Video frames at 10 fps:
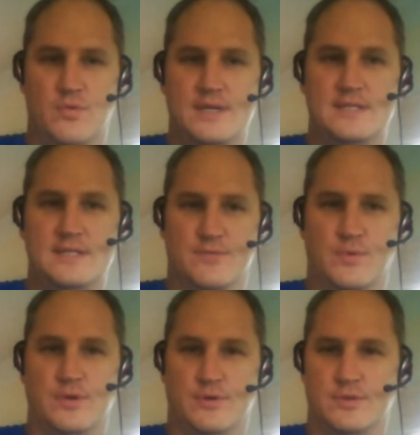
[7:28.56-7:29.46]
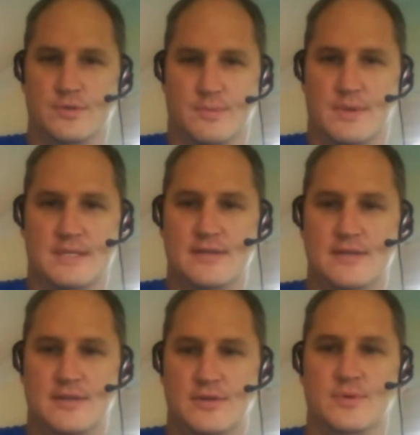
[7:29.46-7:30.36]
for what you're doing, so I'm not saying to do
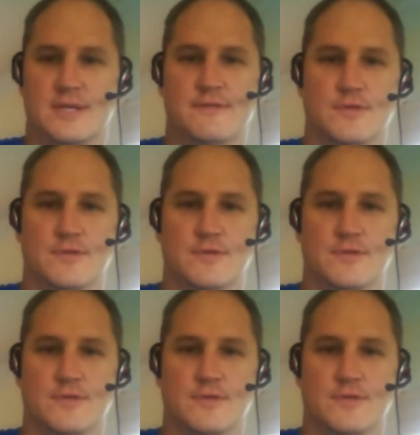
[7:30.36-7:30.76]
it differently.